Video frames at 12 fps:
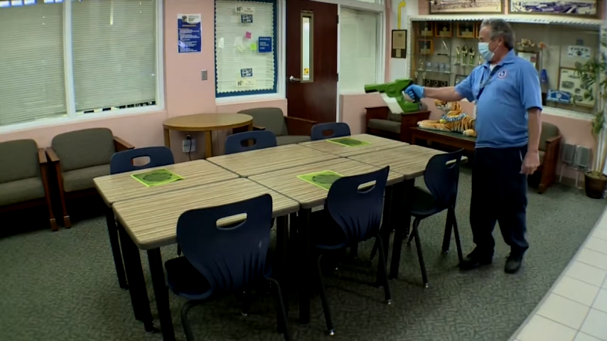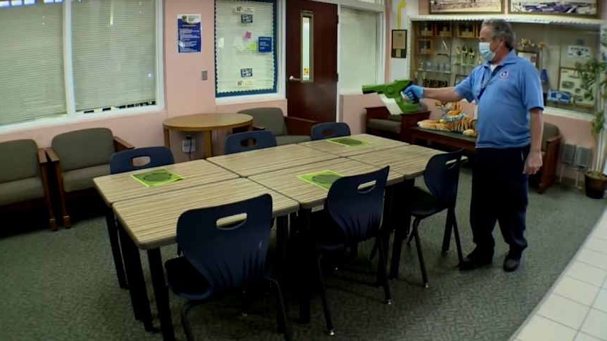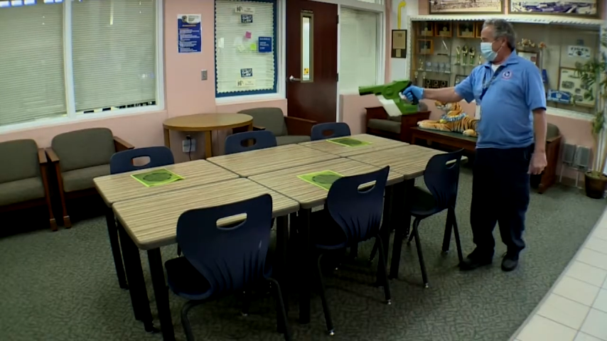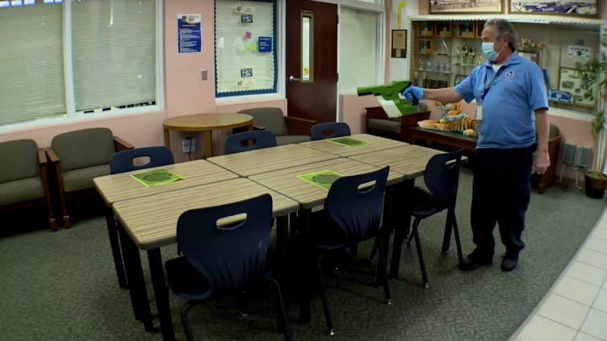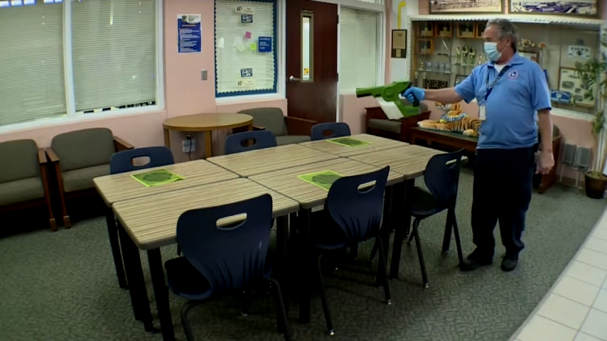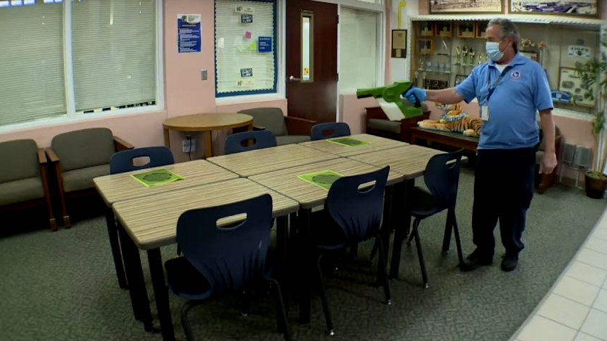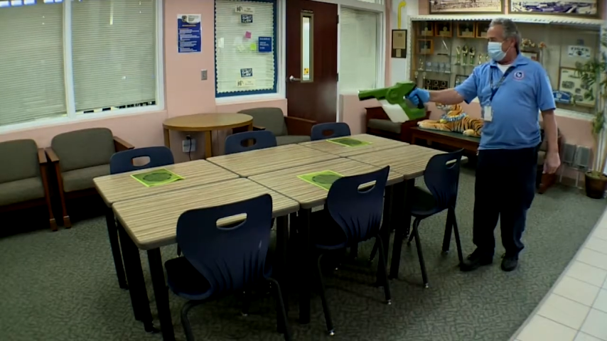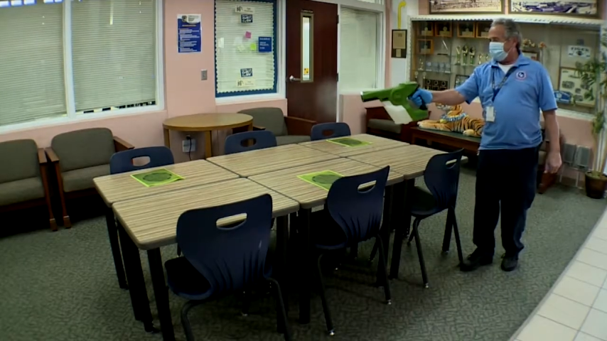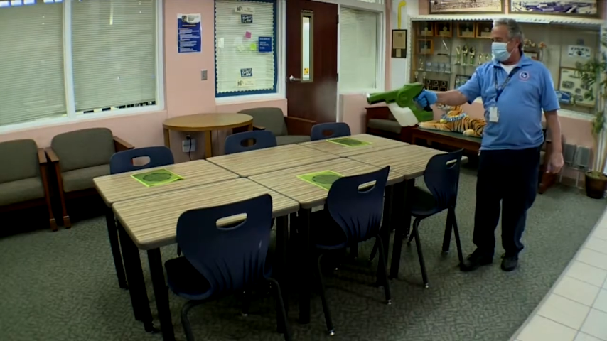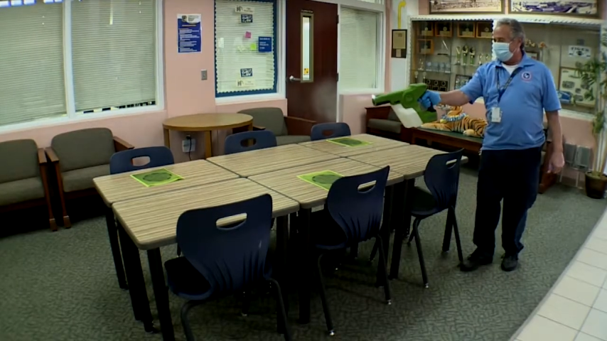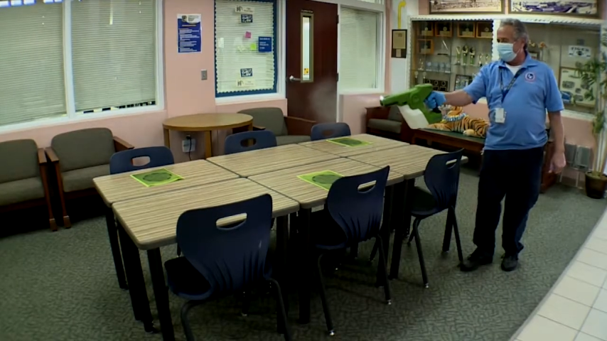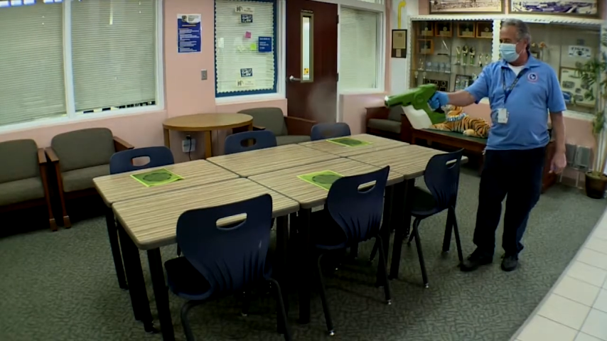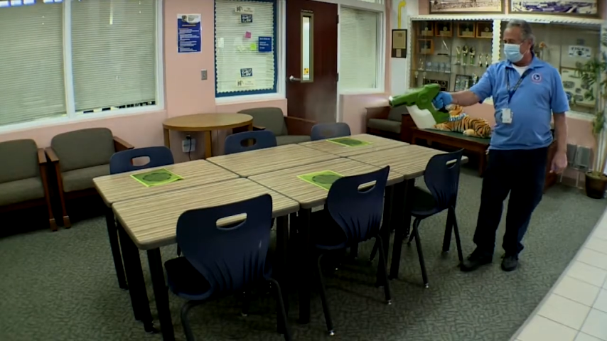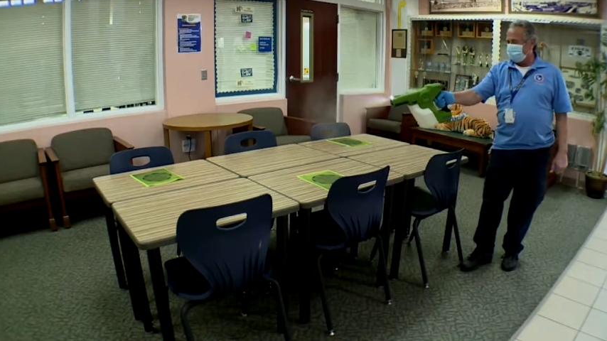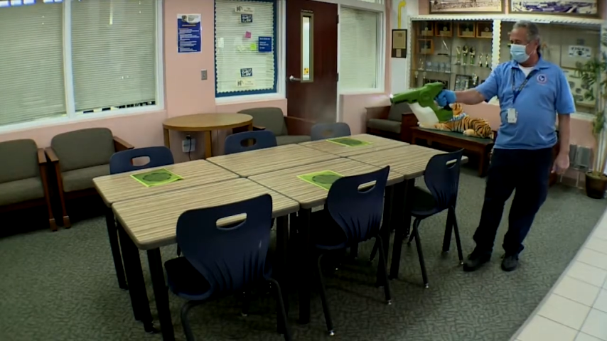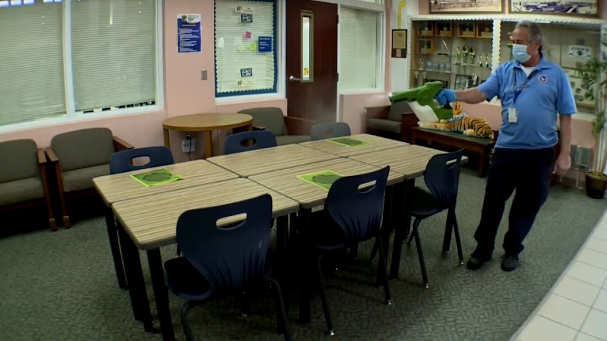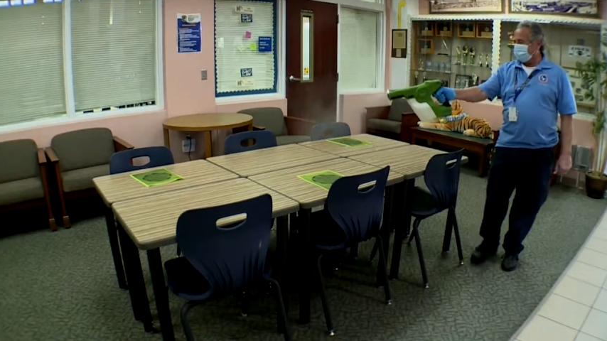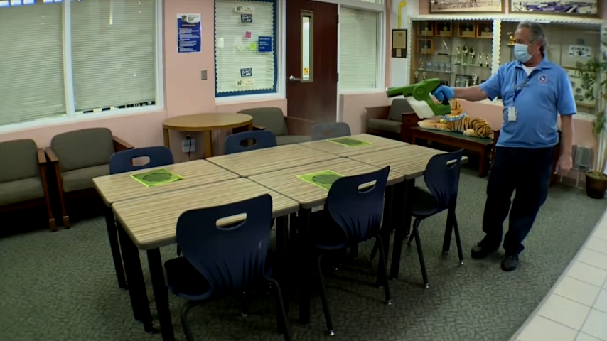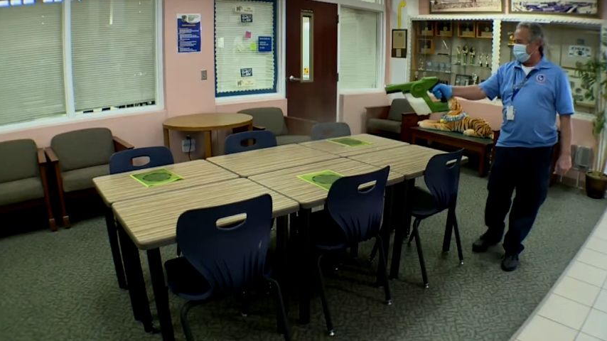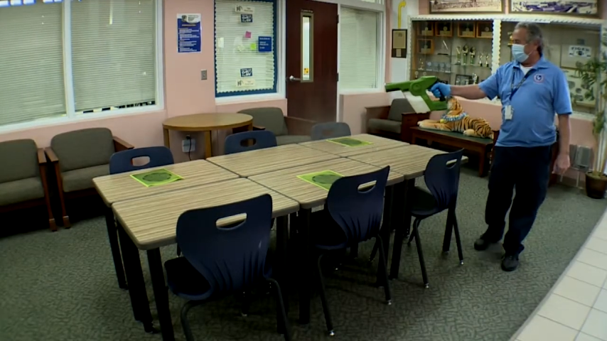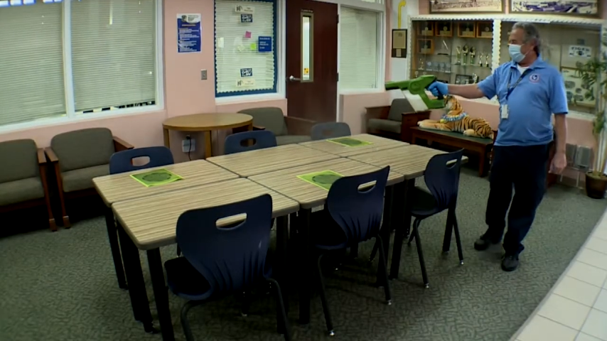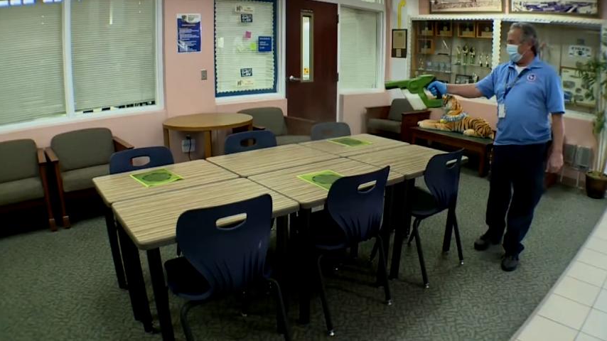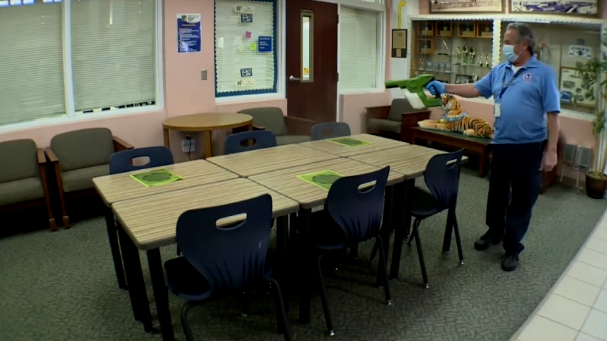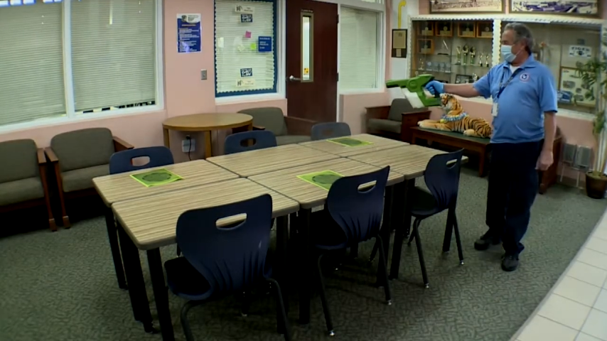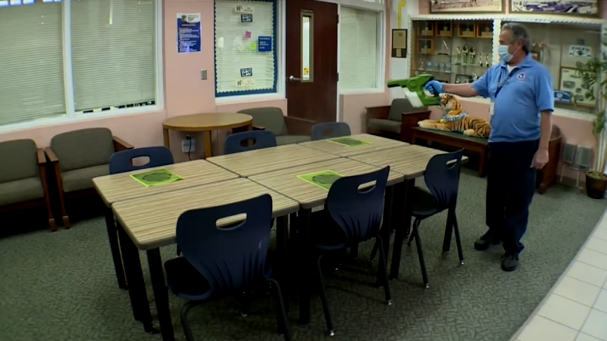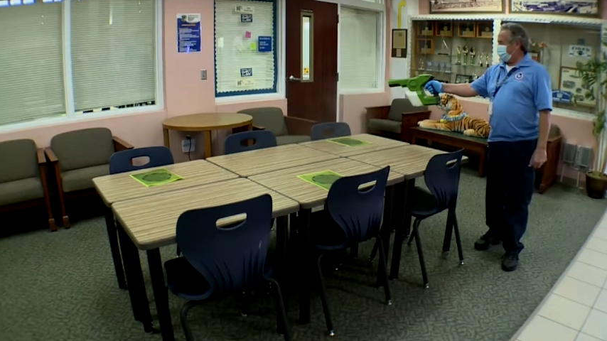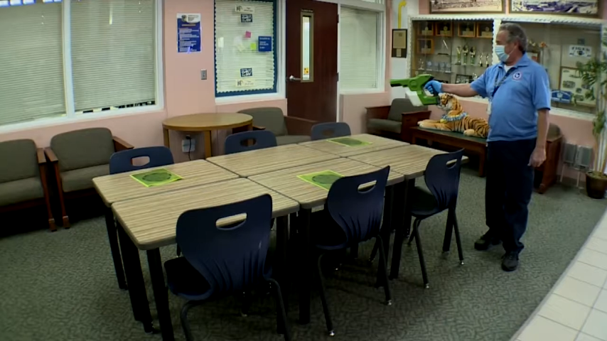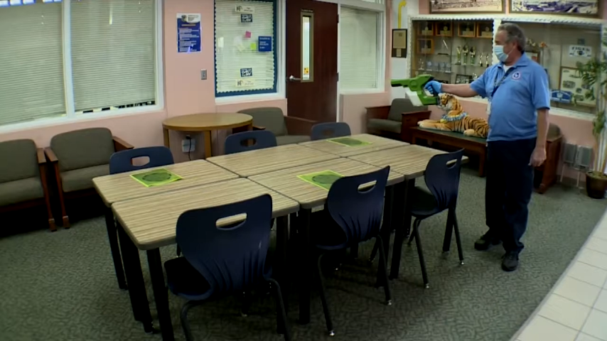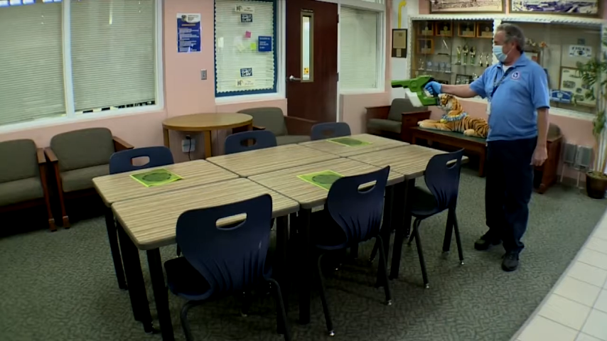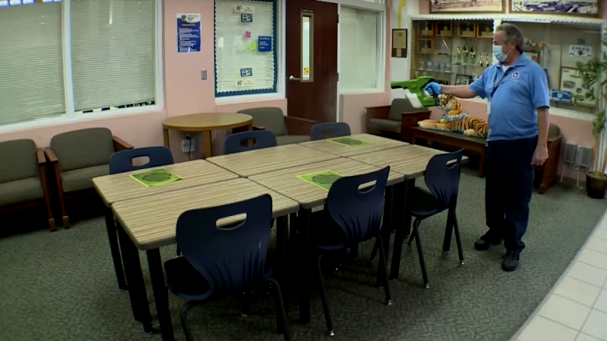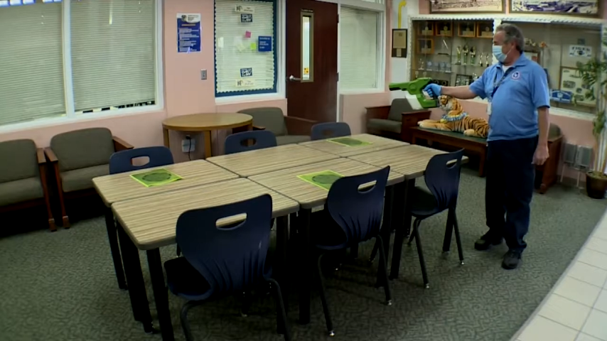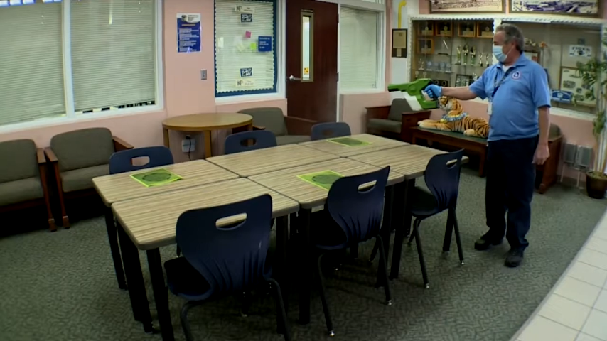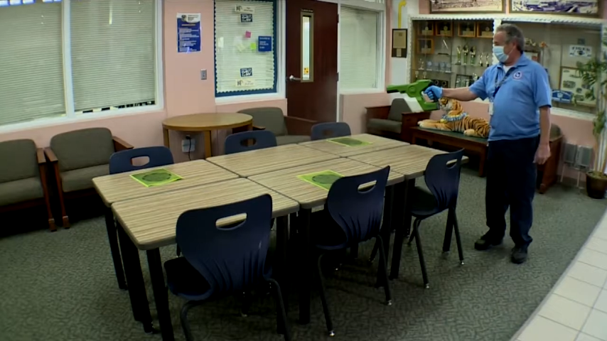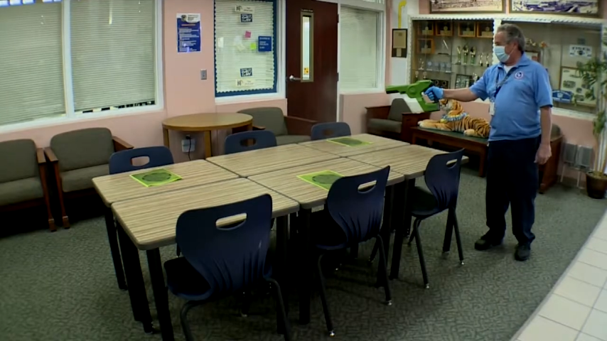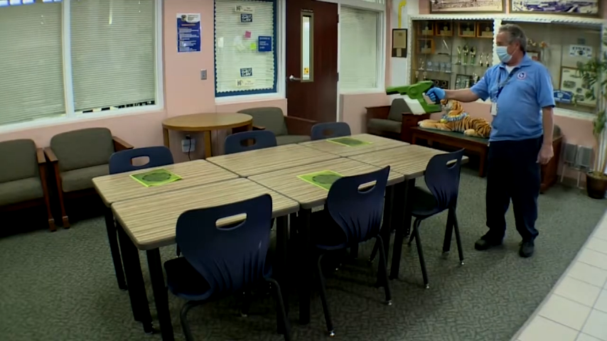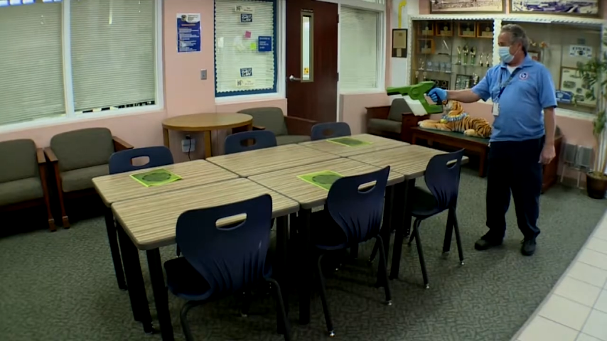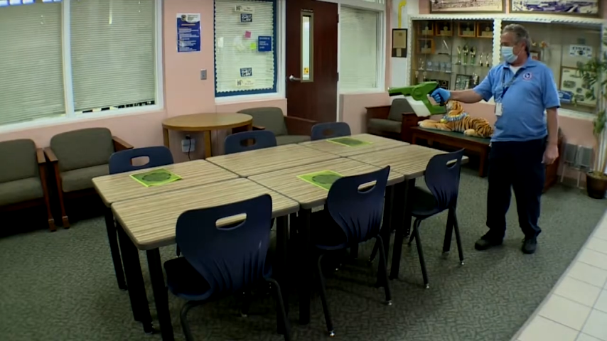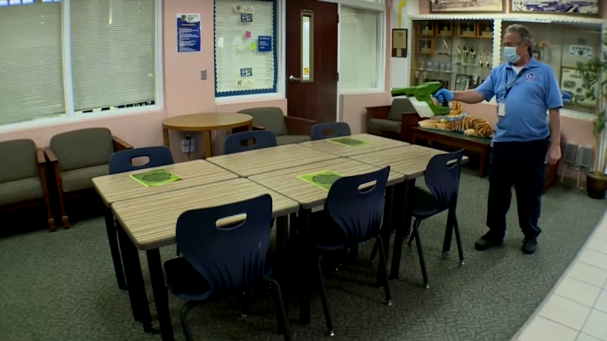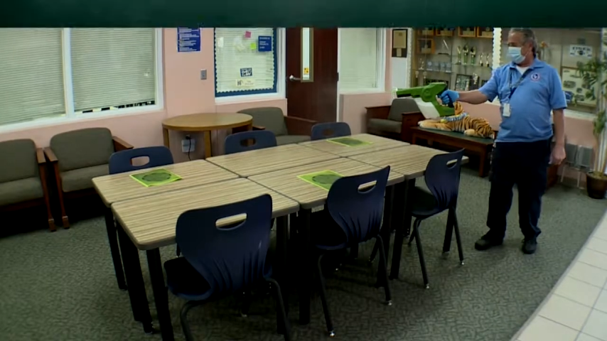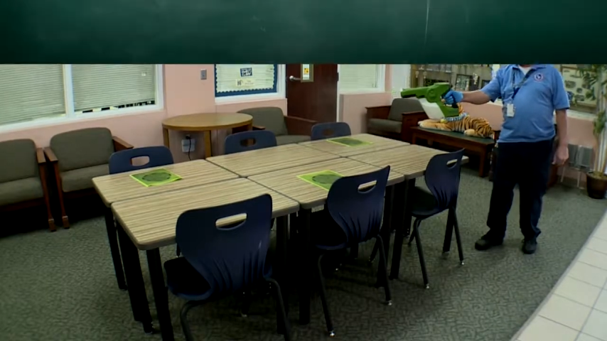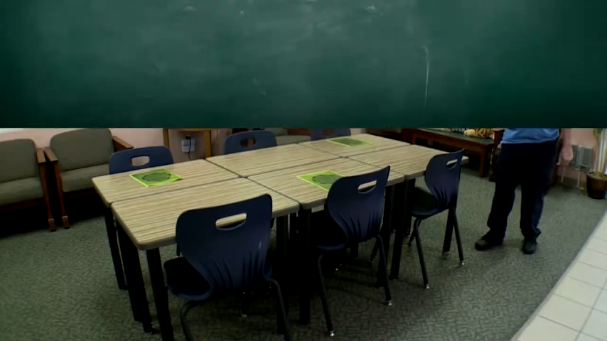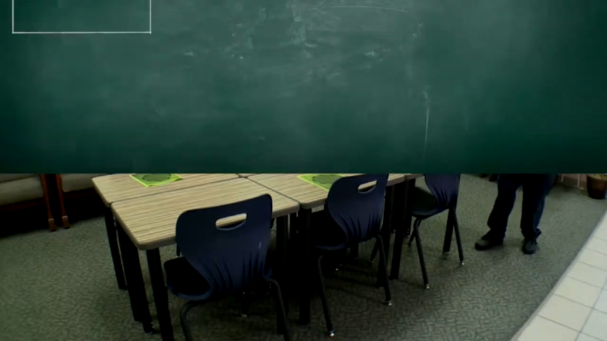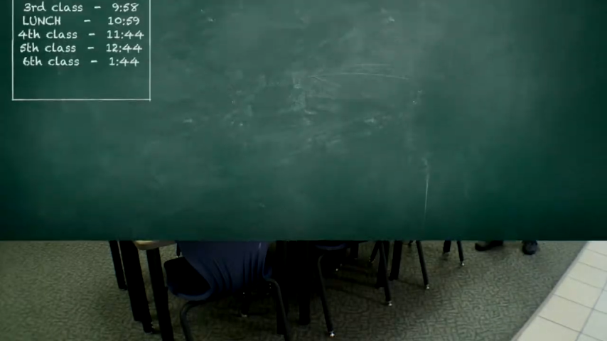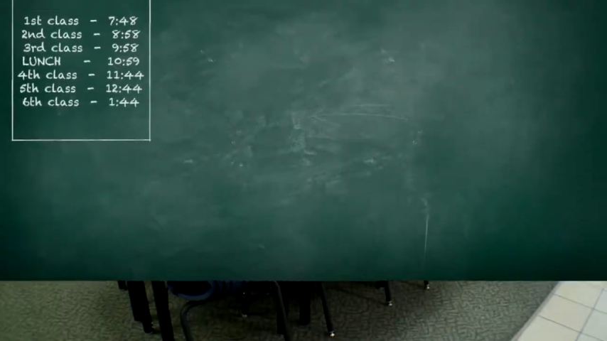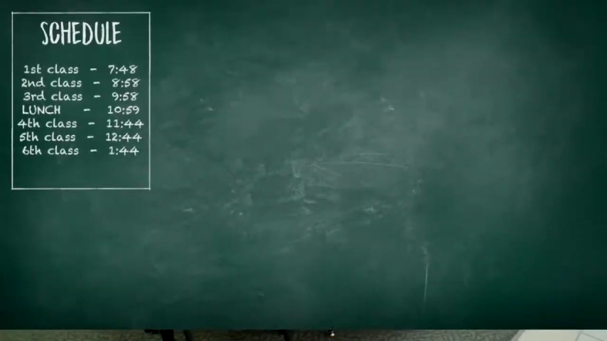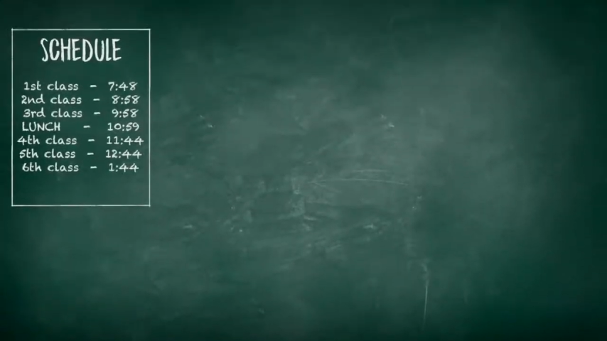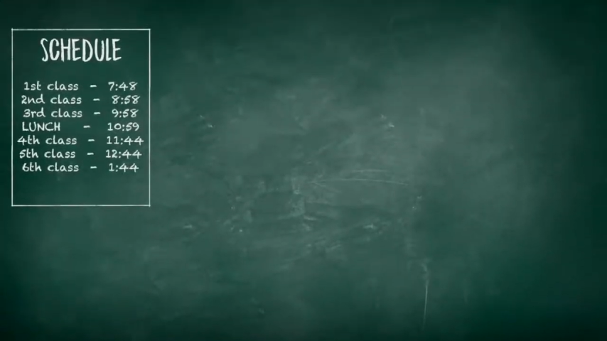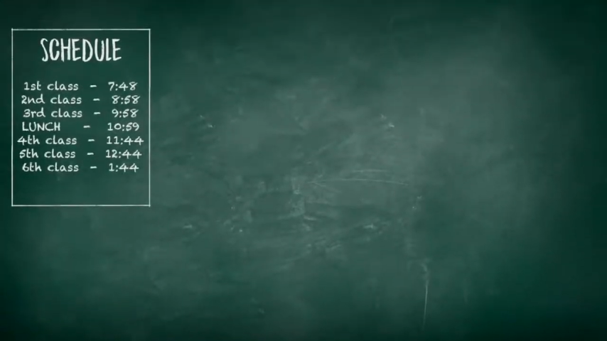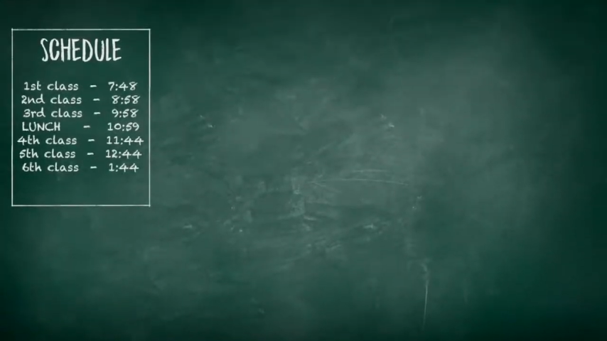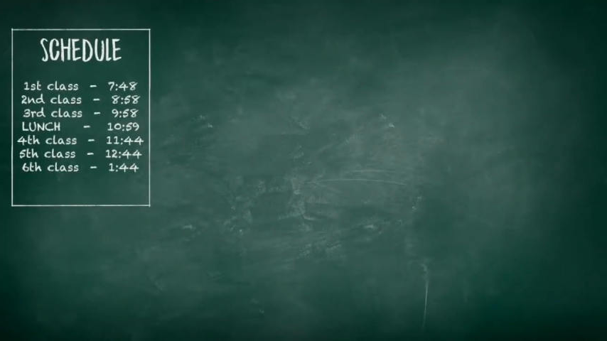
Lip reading: Nobody's mouth can be seen.